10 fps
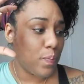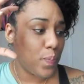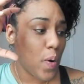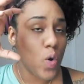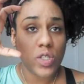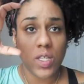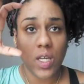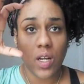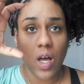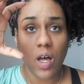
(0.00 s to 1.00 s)

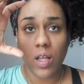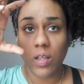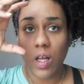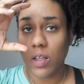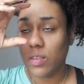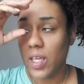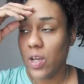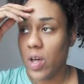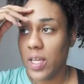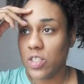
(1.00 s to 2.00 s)
posted a
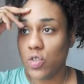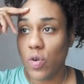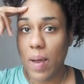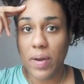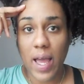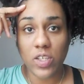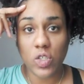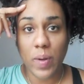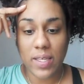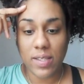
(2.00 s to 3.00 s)
thing on Instagram, and I
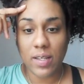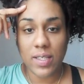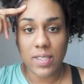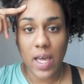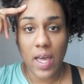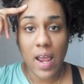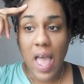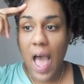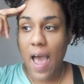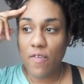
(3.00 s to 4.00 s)
just basically said,
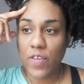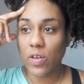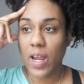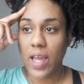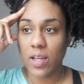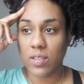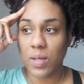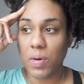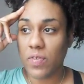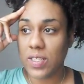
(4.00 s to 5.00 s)
I feel like
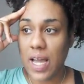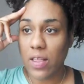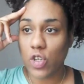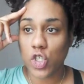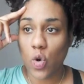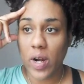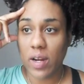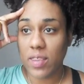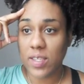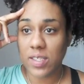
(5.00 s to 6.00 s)
some of us got the short
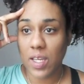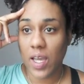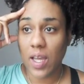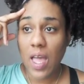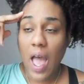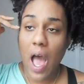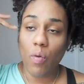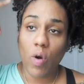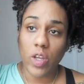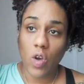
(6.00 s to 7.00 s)
end of the stick. I
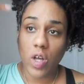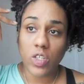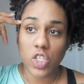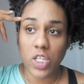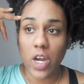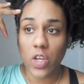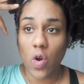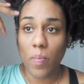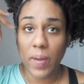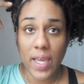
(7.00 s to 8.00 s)
want y'all to share
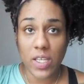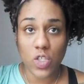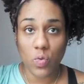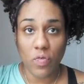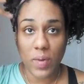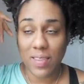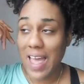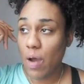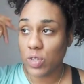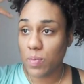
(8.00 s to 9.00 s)
your opinions with me.
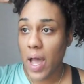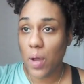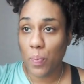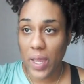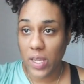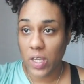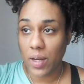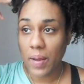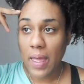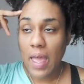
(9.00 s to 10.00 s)
That was my
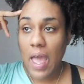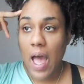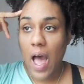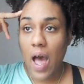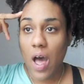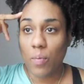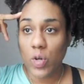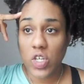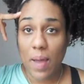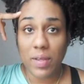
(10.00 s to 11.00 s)
opinion,
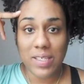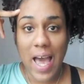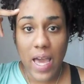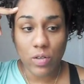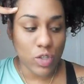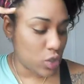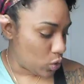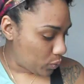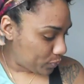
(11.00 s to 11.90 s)
which I'm entitled to.